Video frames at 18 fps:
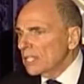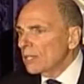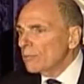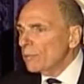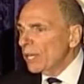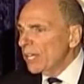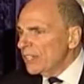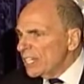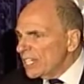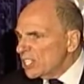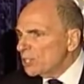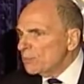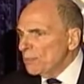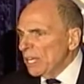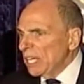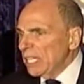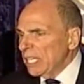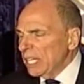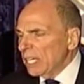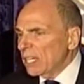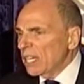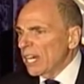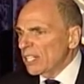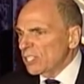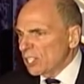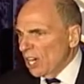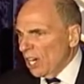But this media
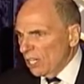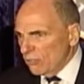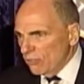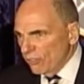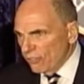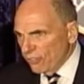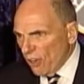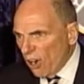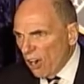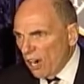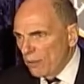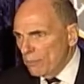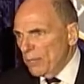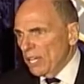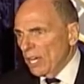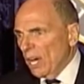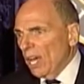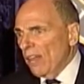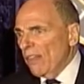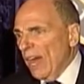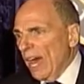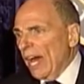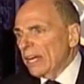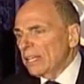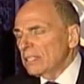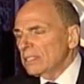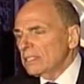has gone far beyond
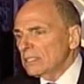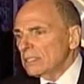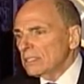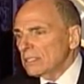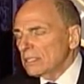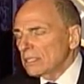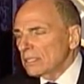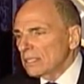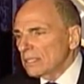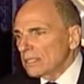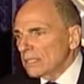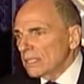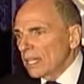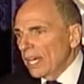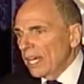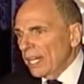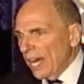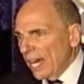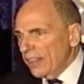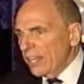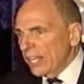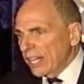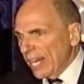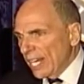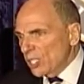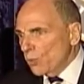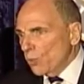that. And I think
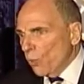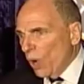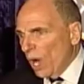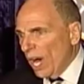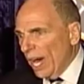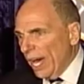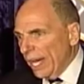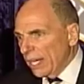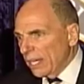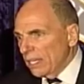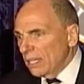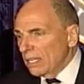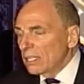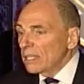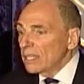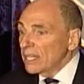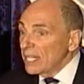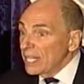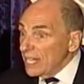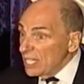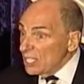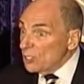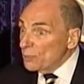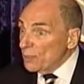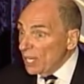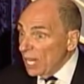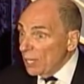that's why
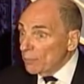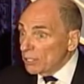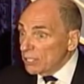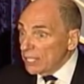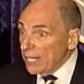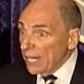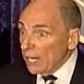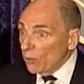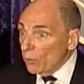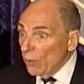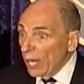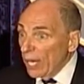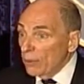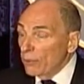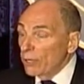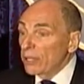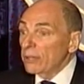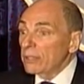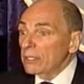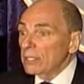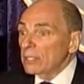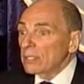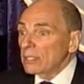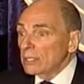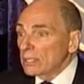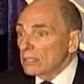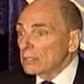he's been able to get away with
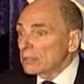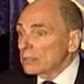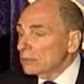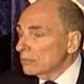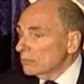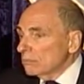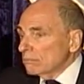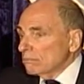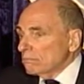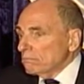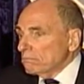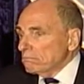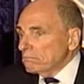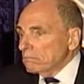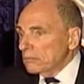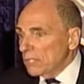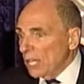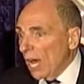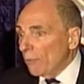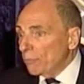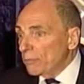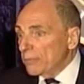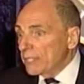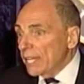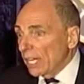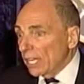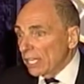
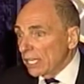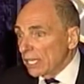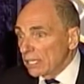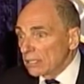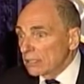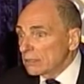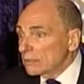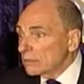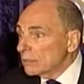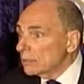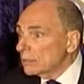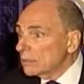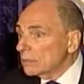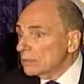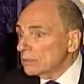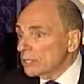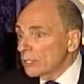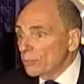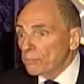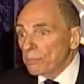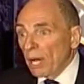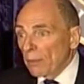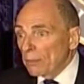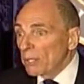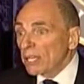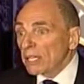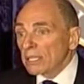not telling the
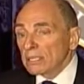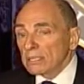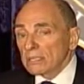public